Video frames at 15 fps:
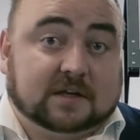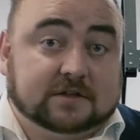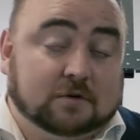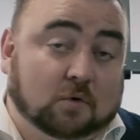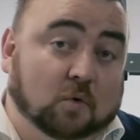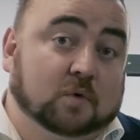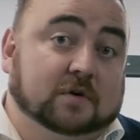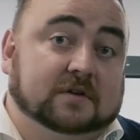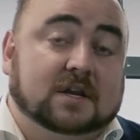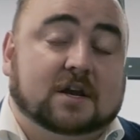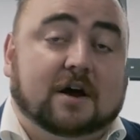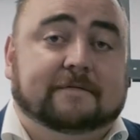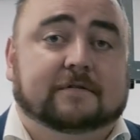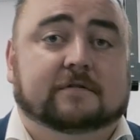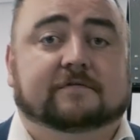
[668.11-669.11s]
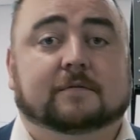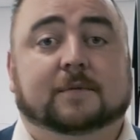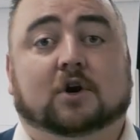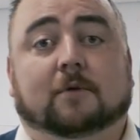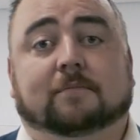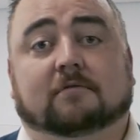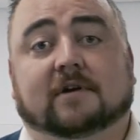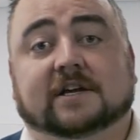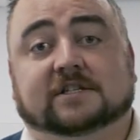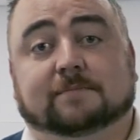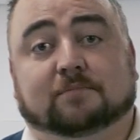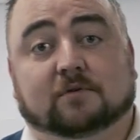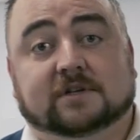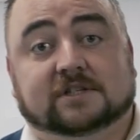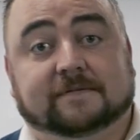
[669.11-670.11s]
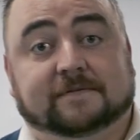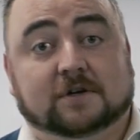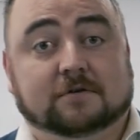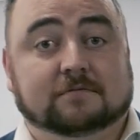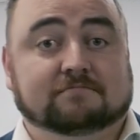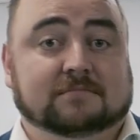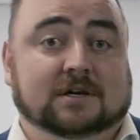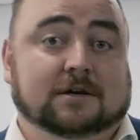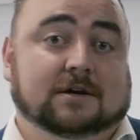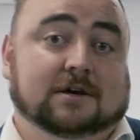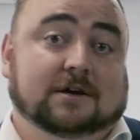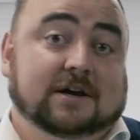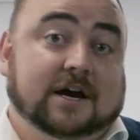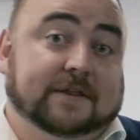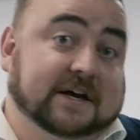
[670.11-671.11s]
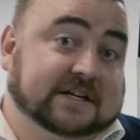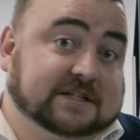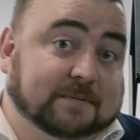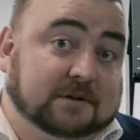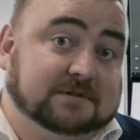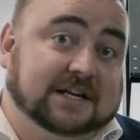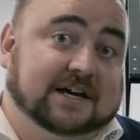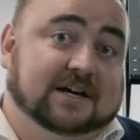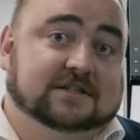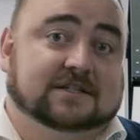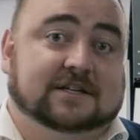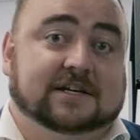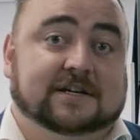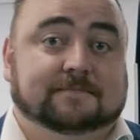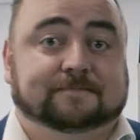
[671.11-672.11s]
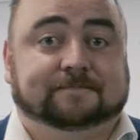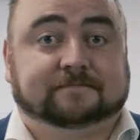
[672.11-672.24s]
So all good stuff from an operator point of view. And then I suppose lastly,